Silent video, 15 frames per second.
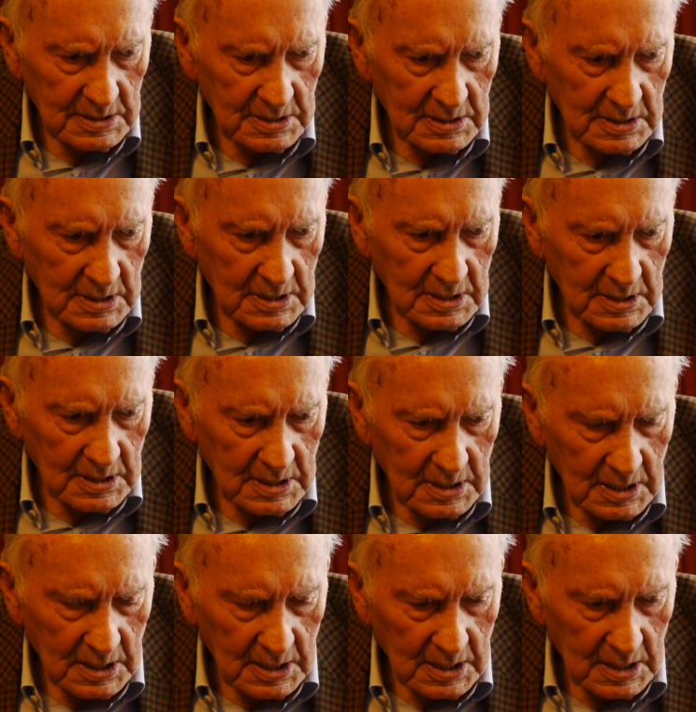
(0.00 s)

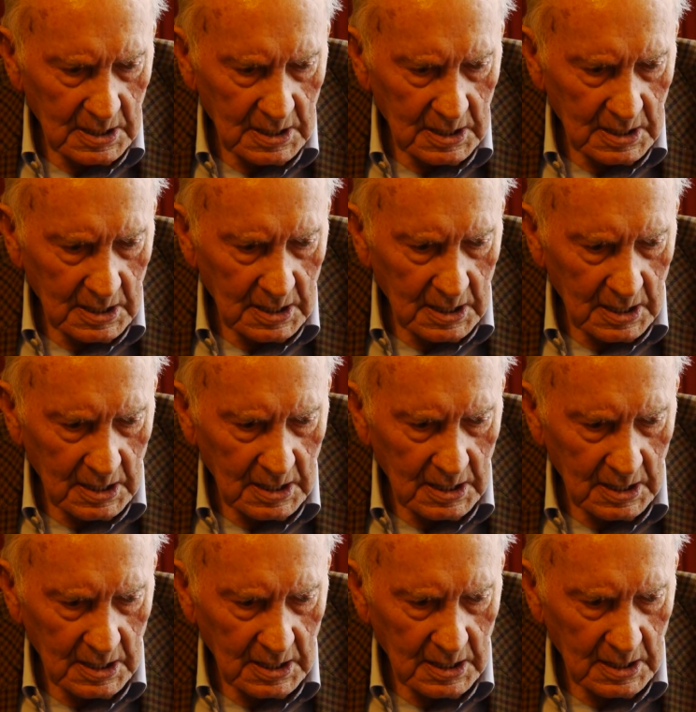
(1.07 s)

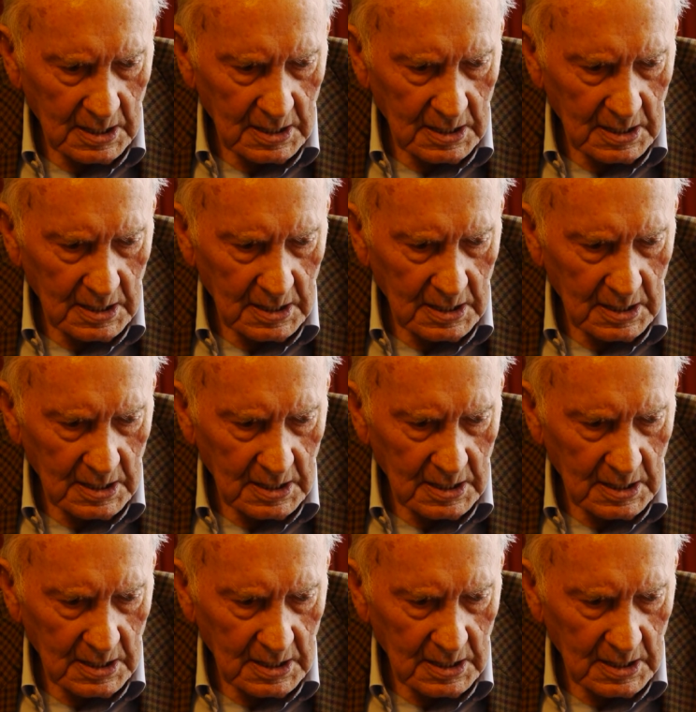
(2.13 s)
Nothing is said.